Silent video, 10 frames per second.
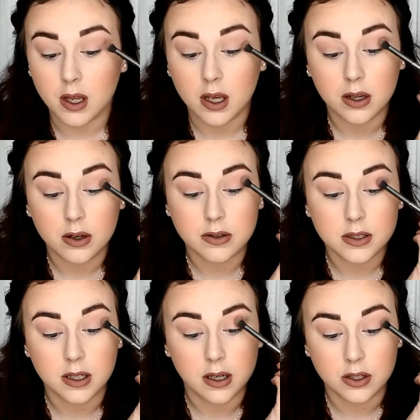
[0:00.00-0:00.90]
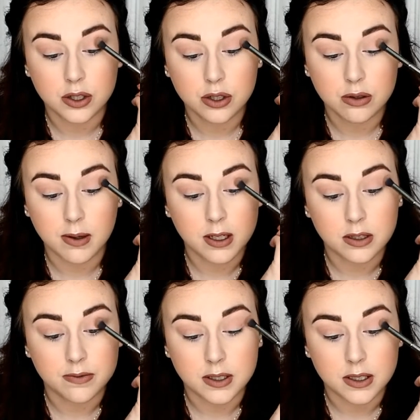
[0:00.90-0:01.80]
You don't see too much
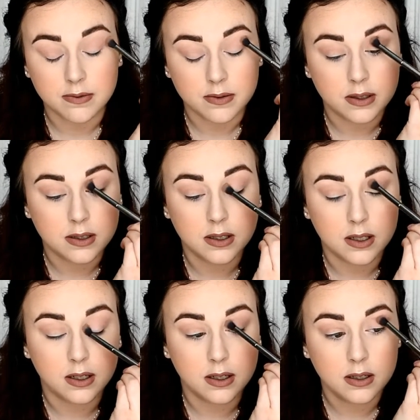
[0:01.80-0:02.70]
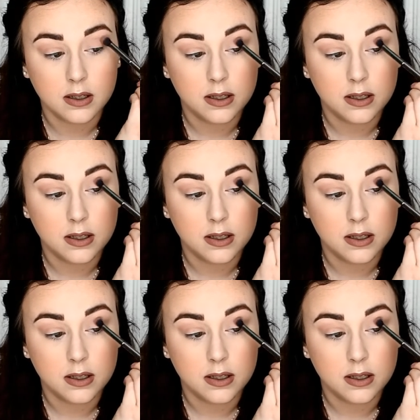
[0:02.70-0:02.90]
of a difference here,